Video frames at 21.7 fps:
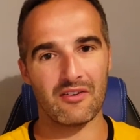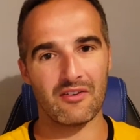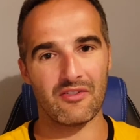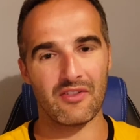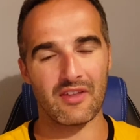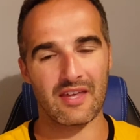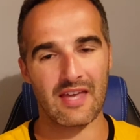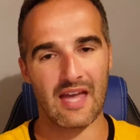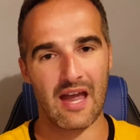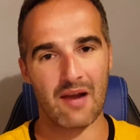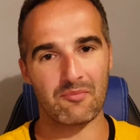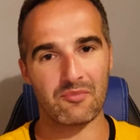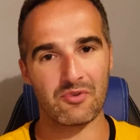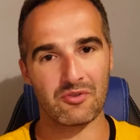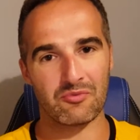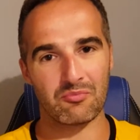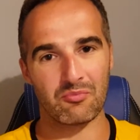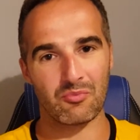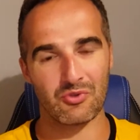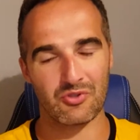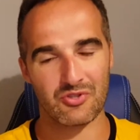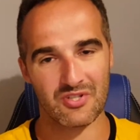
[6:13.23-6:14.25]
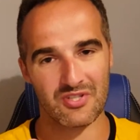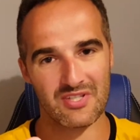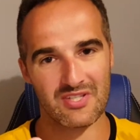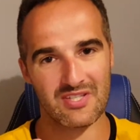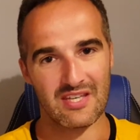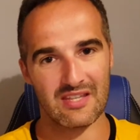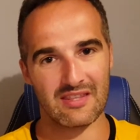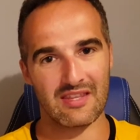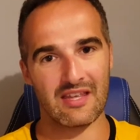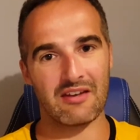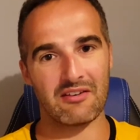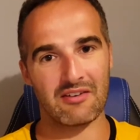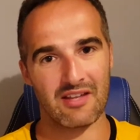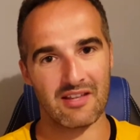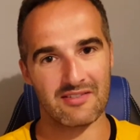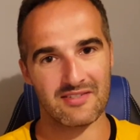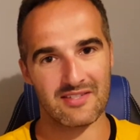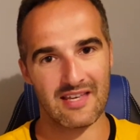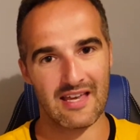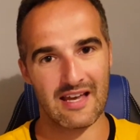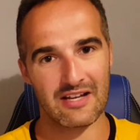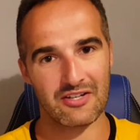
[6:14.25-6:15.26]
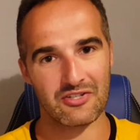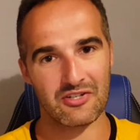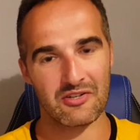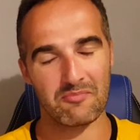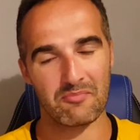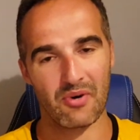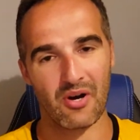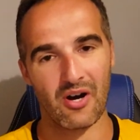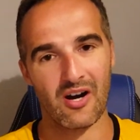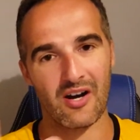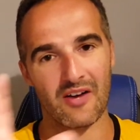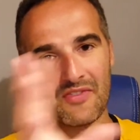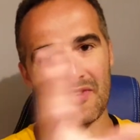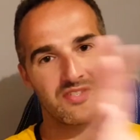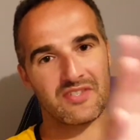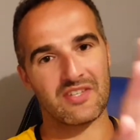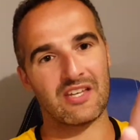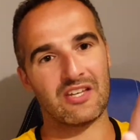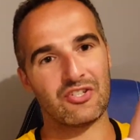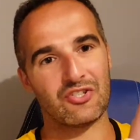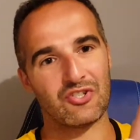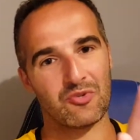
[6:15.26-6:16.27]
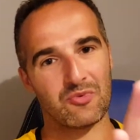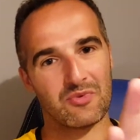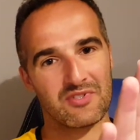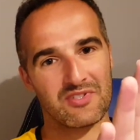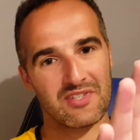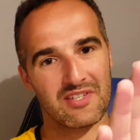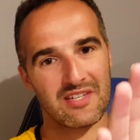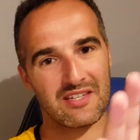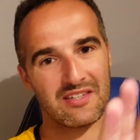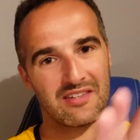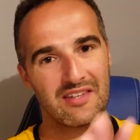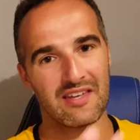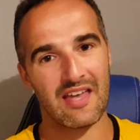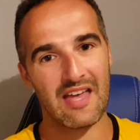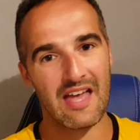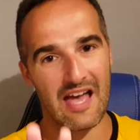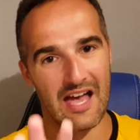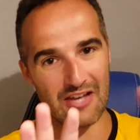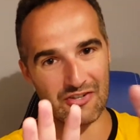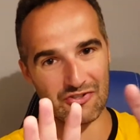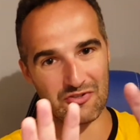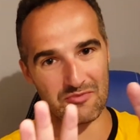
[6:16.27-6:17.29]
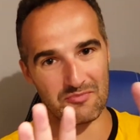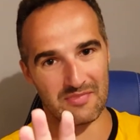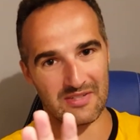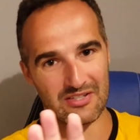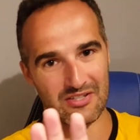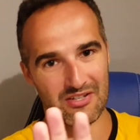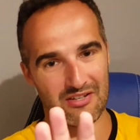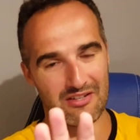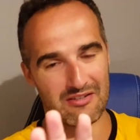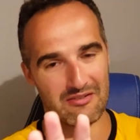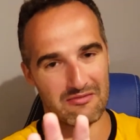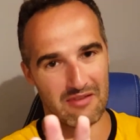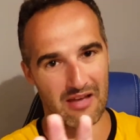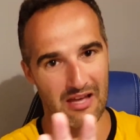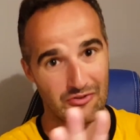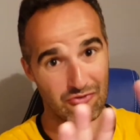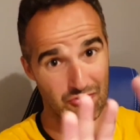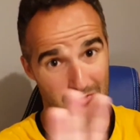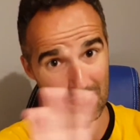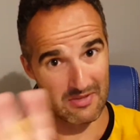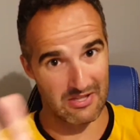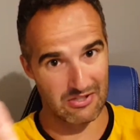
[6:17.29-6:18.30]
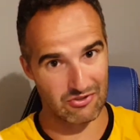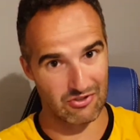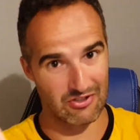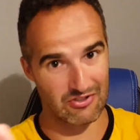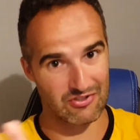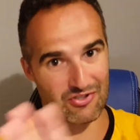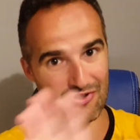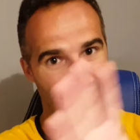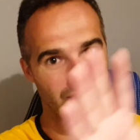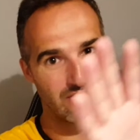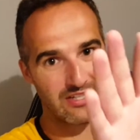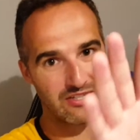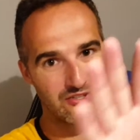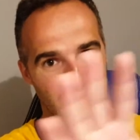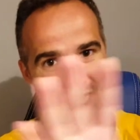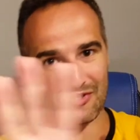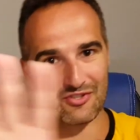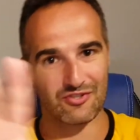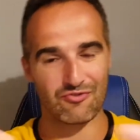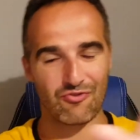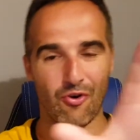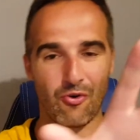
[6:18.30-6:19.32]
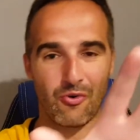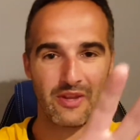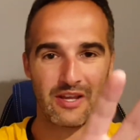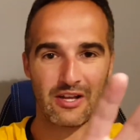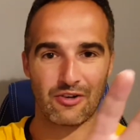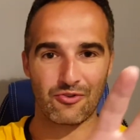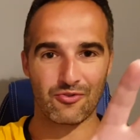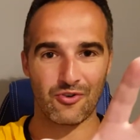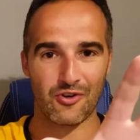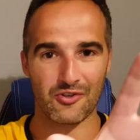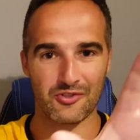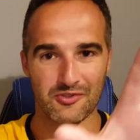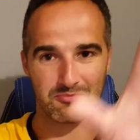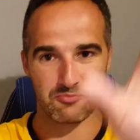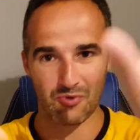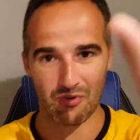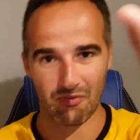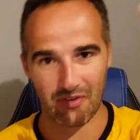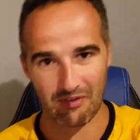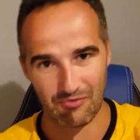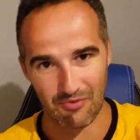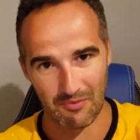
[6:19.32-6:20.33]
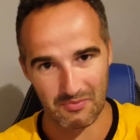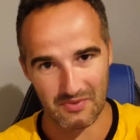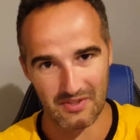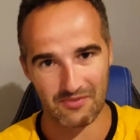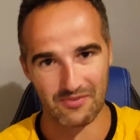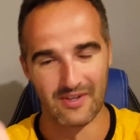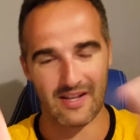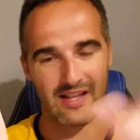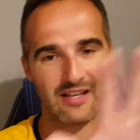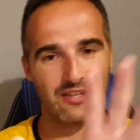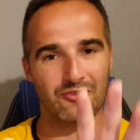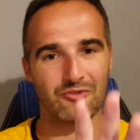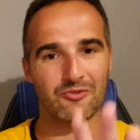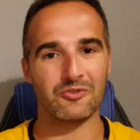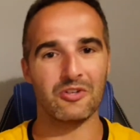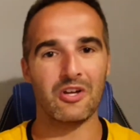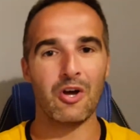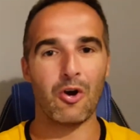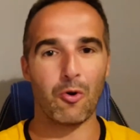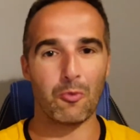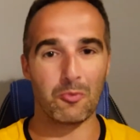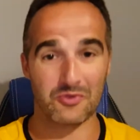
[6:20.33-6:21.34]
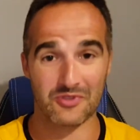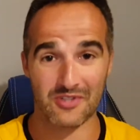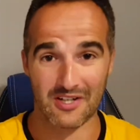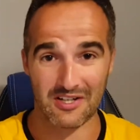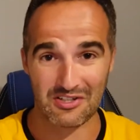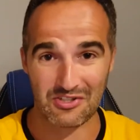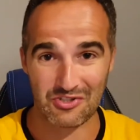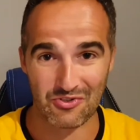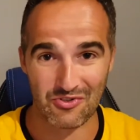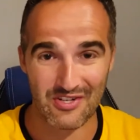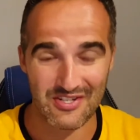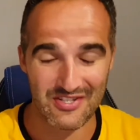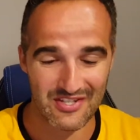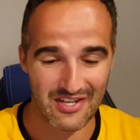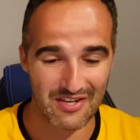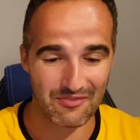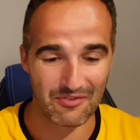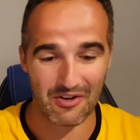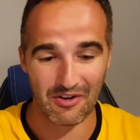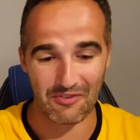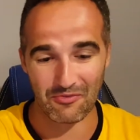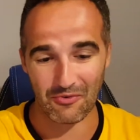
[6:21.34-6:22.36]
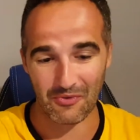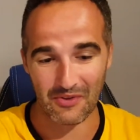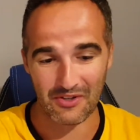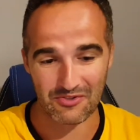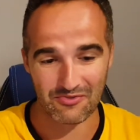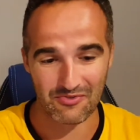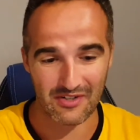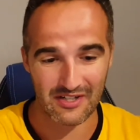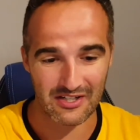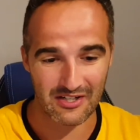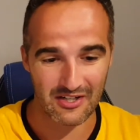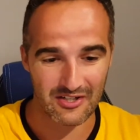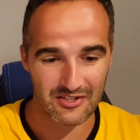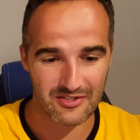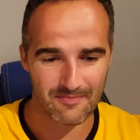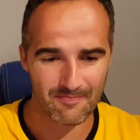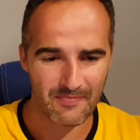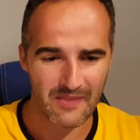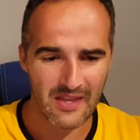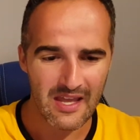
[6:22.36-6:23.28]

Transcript: the camera would just sit there against the actor, and behind the scenes you would see the astrometric screen just scrolling across, moving from different angle, almost like a screensaver. I thought that was really nice.